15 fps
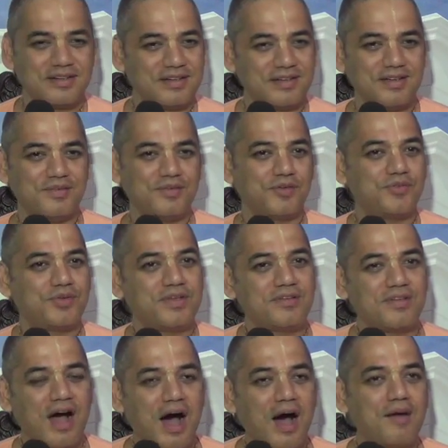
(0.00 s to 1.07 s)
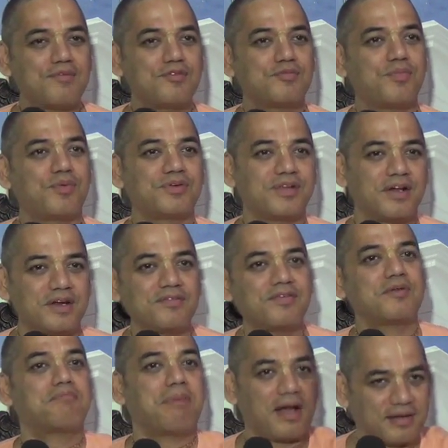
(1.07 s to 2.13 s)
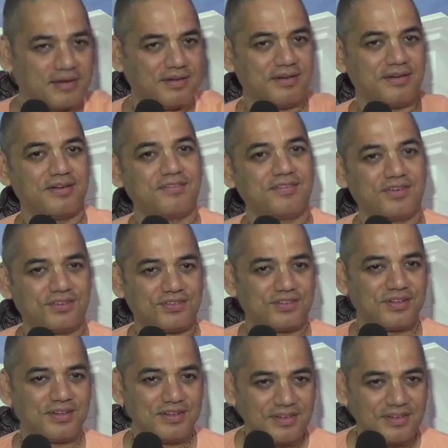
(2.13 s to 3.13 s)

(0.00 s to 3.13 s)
he was with his arms put the river back, reverse.